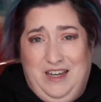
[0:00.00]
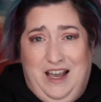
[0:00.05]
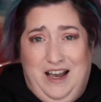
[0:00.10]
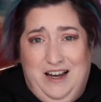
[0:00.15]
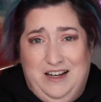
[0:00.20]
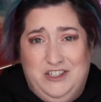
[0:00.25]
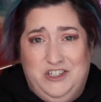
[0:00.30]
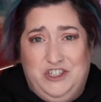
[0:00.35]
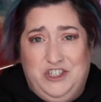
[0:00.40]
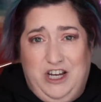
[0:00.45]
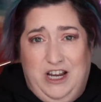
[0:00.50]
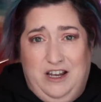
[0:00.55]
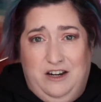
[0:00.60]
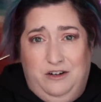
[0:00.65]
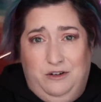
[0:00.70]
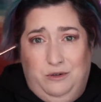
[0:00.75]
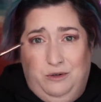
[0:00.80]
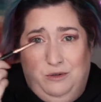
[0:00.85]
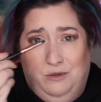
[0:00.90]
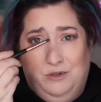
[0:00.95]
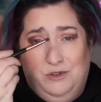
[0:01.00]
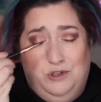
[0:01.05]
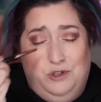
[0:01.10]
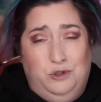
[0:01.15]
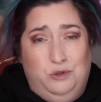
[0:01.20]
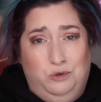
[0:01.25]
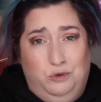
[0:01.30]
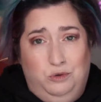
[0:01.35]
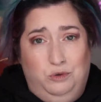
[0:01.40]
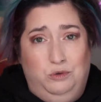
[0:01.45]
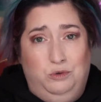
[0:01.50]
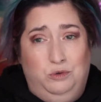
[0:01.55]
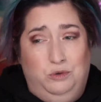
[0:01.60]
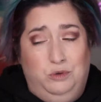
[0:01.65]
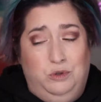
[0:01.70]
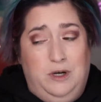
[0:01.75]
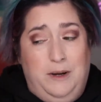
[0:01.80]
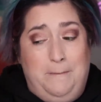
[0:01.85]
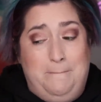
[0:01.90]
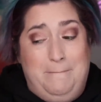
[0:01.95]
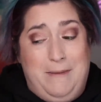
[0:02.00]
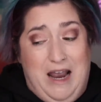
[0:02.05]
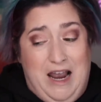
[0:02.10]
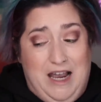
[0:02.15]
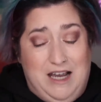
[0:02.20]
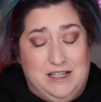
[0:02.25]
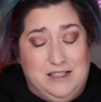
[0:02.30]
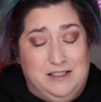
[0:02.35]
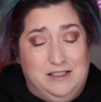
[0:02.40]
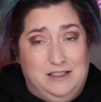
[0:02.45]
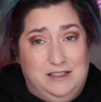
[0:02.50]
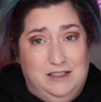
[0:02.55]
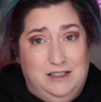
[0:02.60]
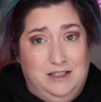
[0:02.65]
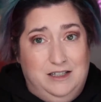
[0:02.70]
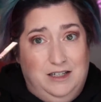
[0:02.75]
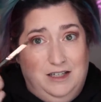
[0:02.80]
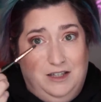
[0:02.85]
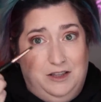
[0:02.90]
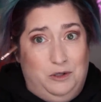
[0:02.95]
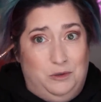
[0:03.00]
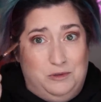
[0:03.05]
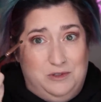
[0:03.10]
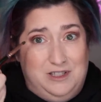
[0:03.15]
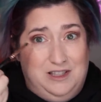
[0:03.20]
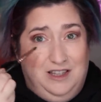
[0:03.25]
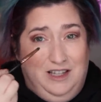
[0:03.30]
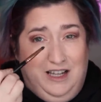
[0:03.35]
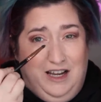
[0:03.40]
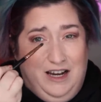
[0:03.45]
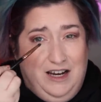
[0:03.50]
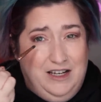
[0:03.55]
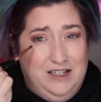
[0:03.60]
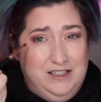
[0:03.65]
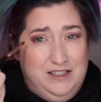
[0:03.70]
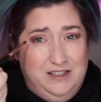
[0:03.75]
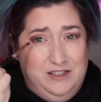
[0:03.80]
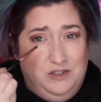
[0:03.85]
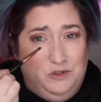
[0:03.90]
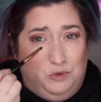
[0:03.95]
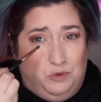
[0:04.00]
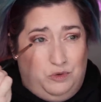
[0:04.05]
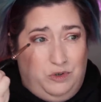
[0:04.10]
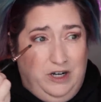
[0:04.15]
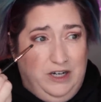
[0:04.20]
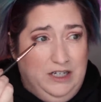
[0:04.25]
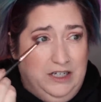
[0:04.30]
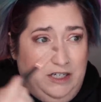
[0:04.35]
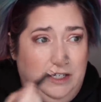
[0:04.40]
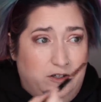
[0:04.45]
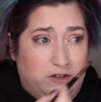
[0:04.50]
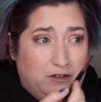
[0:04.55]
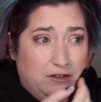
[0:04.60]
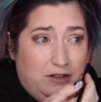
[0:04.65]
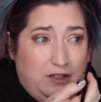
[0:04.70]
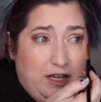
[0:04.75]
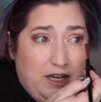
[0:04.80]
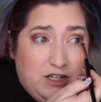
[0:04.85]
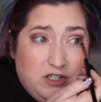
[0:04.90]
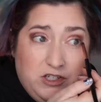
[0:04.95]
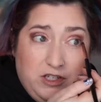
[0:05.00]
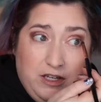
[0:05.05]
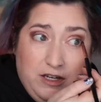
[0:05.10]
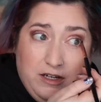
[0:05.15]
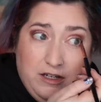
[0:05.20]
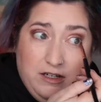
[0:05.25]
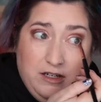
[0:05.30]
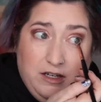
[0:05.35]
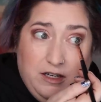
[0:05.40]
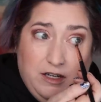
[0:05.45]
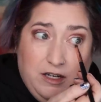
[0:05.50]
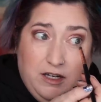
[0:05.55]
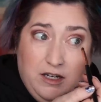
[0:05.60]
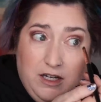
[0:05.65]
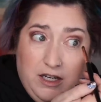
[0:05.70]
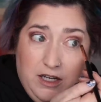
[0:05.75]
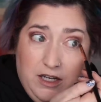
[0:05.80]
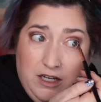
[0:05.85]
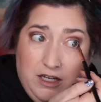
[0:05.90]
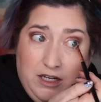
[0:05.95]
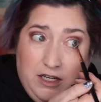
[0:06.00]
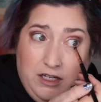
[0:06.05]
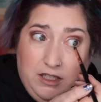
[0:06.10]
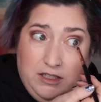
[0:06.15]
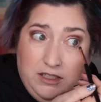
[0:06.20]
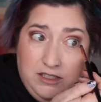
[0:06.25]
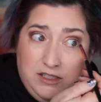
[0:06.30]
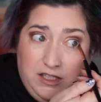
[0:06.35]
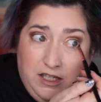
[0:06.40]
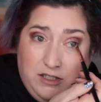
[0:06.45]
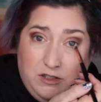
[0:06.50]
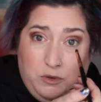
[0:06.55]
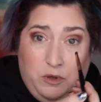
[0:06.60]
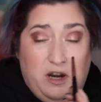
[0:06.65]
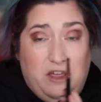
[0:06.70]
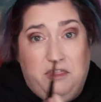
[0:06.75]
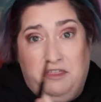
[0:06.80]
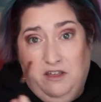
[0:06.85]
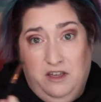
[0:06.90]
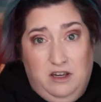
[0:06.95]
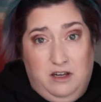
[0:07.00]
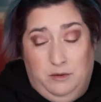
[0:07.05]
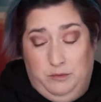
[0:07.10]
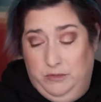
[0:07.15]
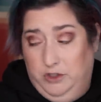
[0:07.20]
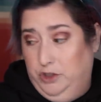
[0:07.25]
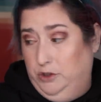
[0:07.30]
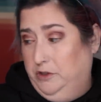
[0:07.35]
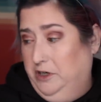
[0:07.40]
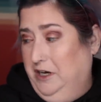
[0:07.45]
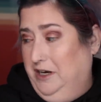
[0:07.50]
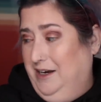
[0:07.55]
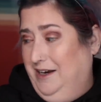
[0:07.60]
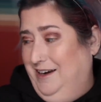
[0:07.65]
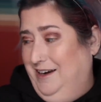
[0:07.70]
eyeshadow to mask those lines right near the lash line. At least that's what I think I'm doing.